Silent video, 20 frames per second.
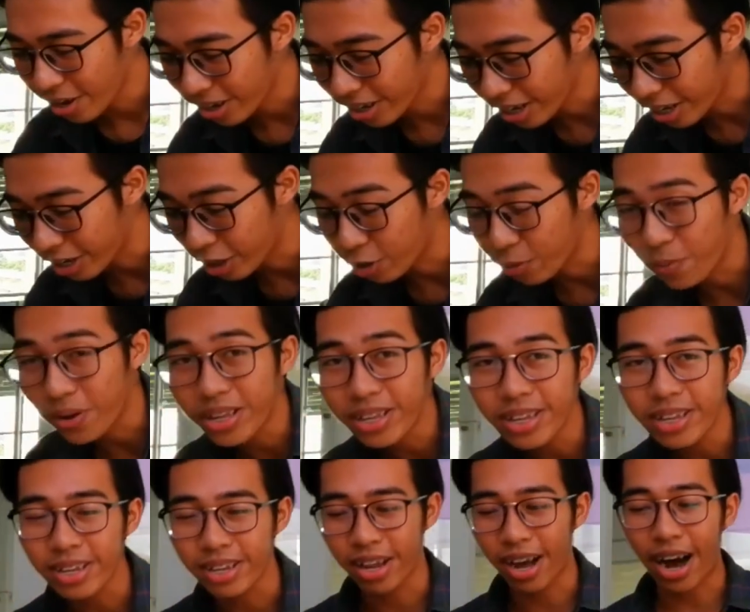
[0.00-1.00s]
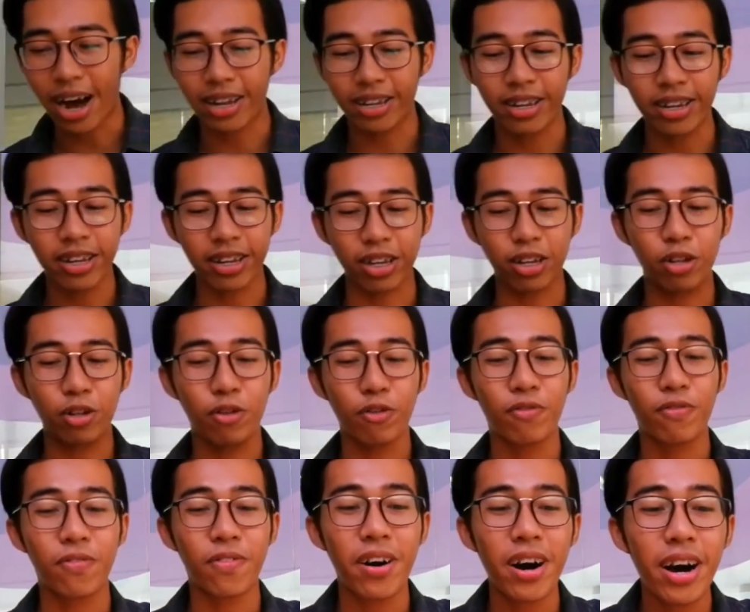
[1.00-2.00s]
Okay, the question asks us to
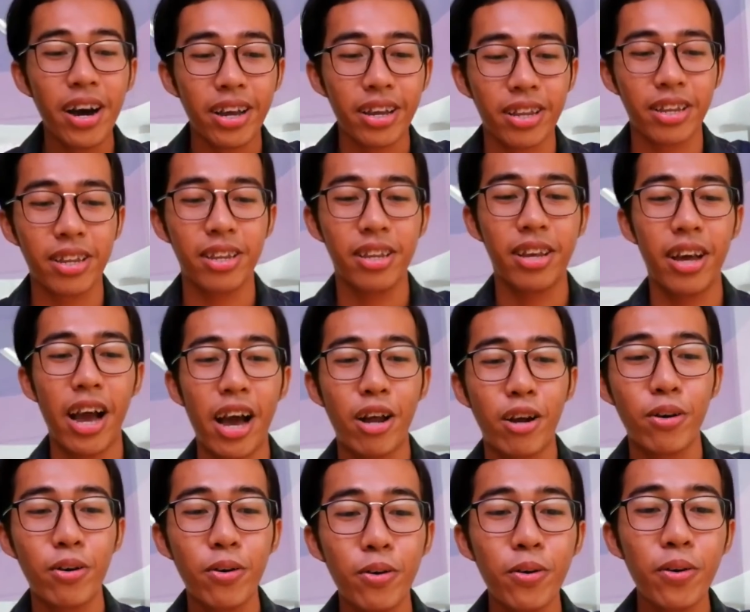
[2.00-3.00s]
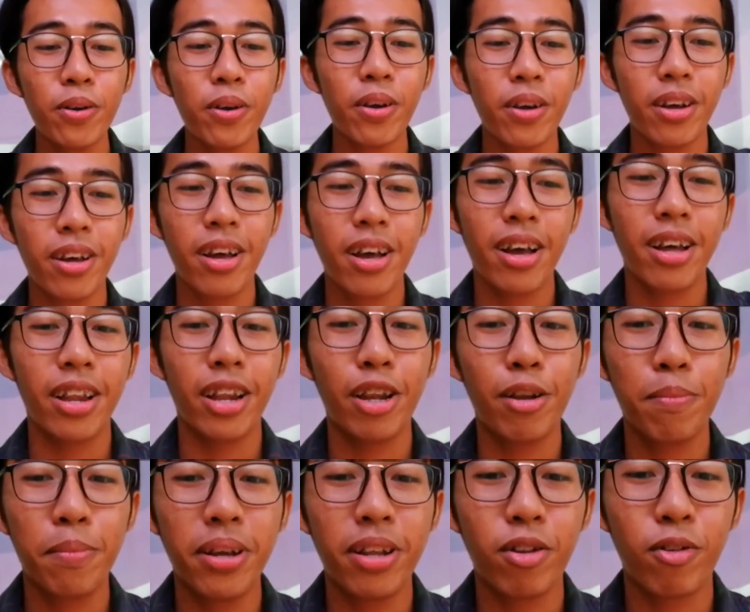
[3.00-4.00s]
find the
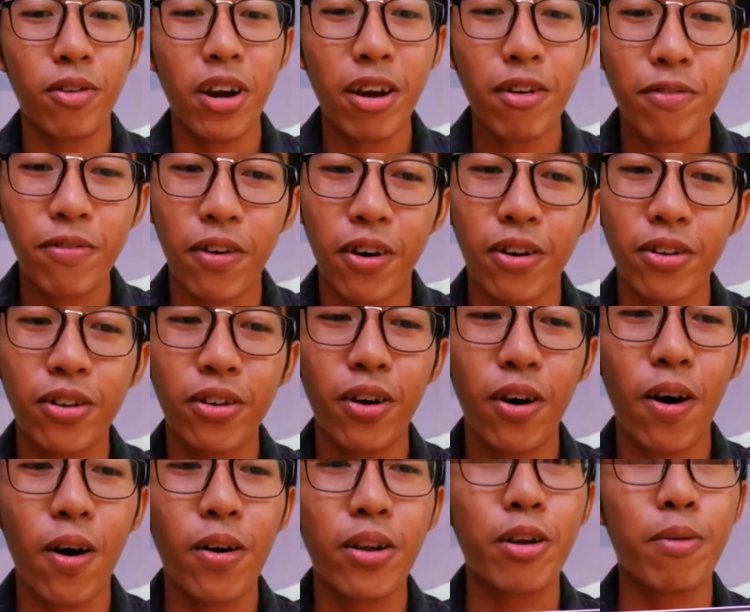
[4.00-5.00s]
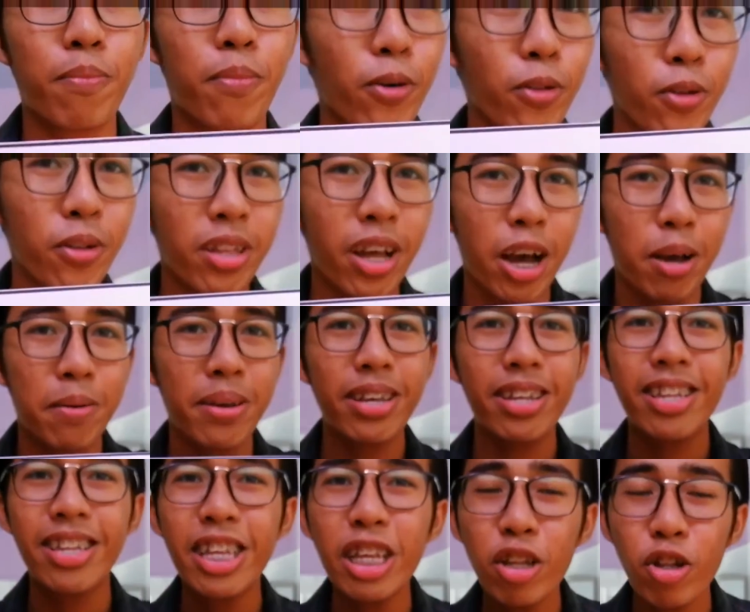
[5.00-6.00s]
aerodynamic drag force on the prototype. It
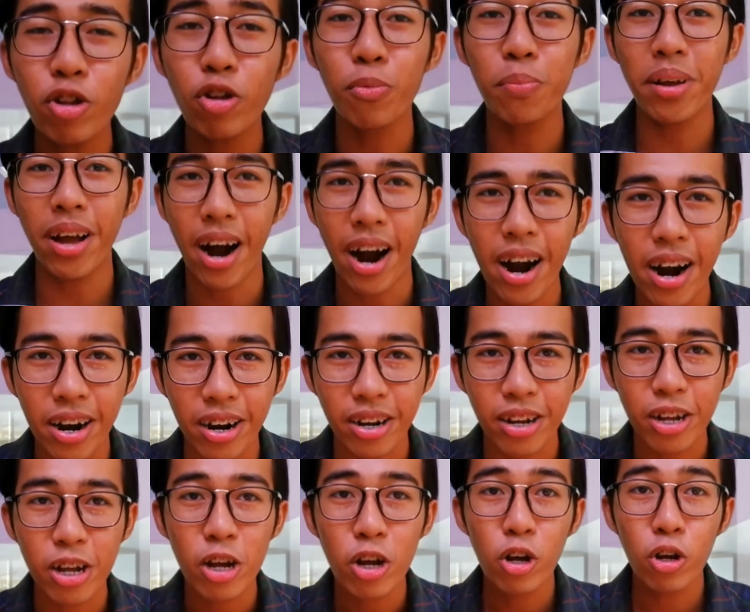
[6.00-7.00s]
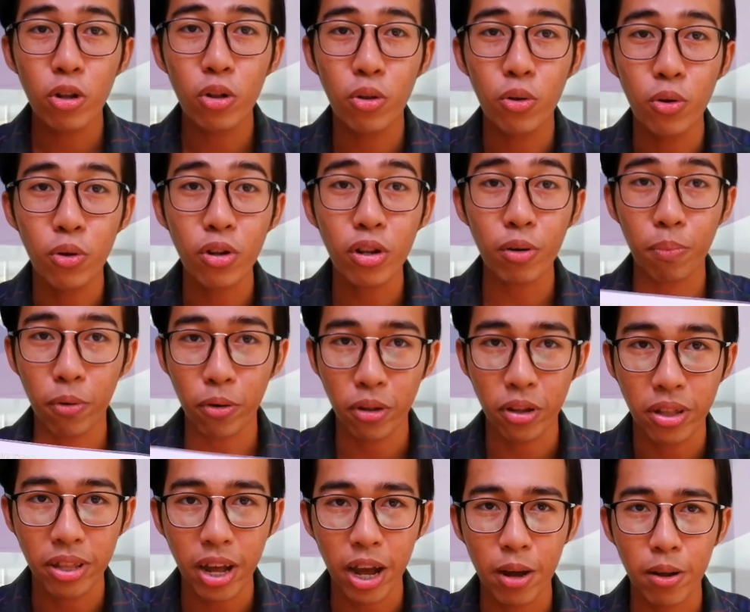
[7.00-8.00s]
seems to be hard to use a
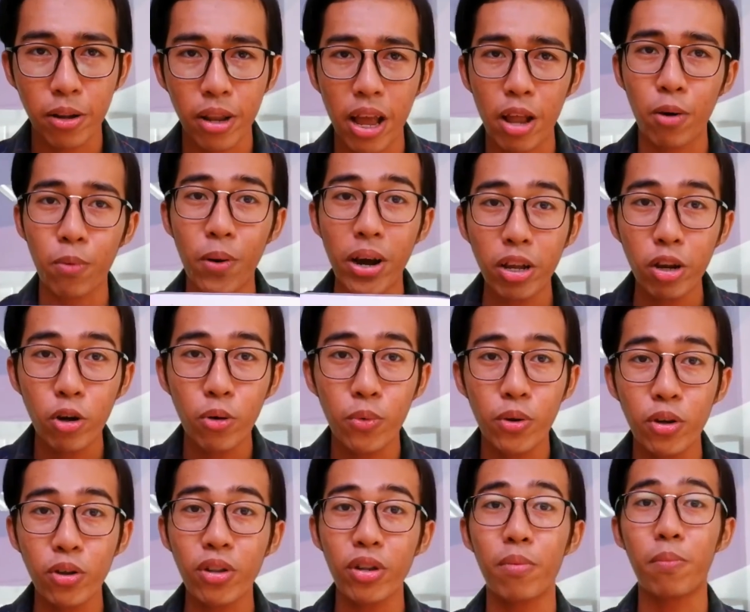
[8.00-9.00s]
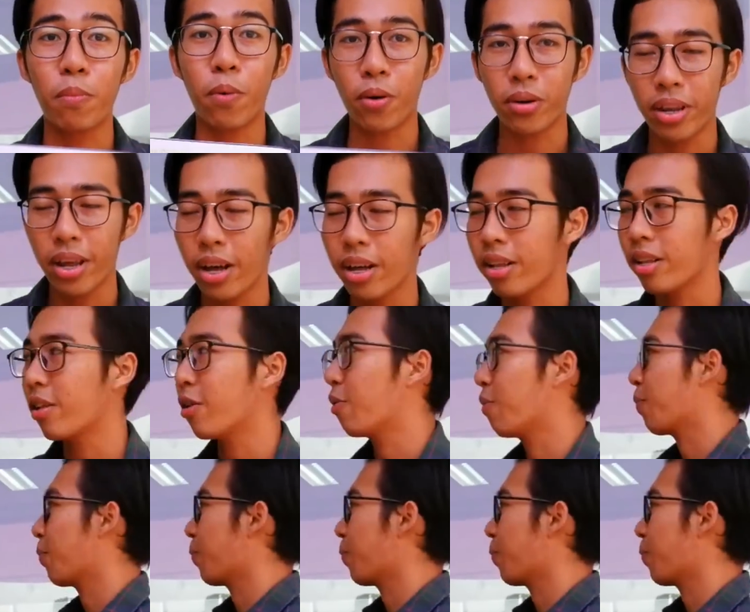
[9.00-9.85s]
prototype, and why not we use a model?